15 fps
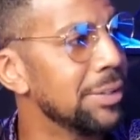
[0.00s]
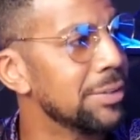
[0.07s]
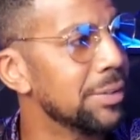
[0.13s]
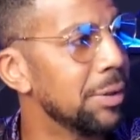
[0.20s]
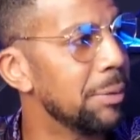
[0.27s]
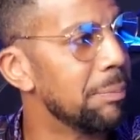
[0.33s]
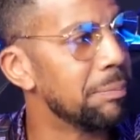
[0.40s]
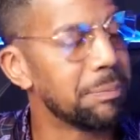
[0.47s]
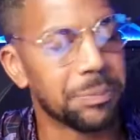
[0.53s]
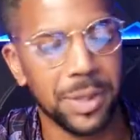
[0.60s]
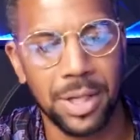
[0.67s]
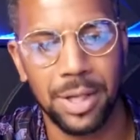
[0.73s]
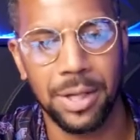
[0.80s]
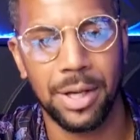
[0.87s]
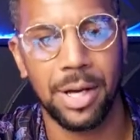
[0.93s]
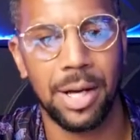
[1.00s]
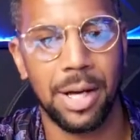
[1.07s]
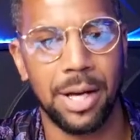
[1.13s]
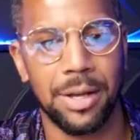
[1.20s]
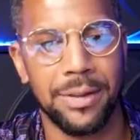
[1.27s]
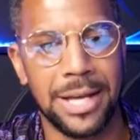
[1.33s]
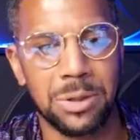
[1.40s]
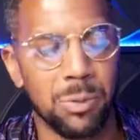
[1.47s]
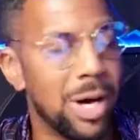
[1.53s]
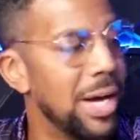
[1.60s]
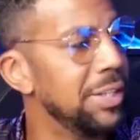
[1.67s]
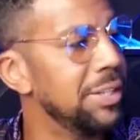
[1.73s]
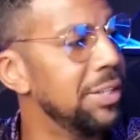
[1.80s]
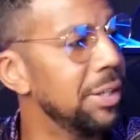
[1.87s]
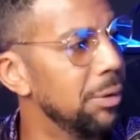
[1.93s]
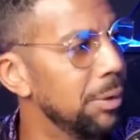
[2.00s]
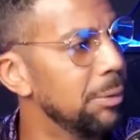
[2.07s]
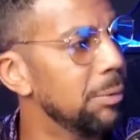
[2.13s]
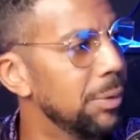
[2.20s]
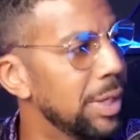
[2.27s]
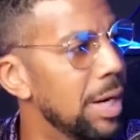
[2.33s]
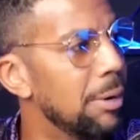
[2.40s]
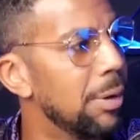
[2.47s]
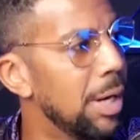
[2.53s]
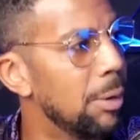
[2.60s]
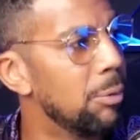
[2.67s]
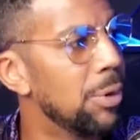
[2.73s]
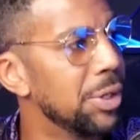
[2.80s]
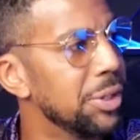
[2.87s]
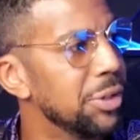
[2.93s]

So mm-hmm. uh, that's why I did what I, I, wanted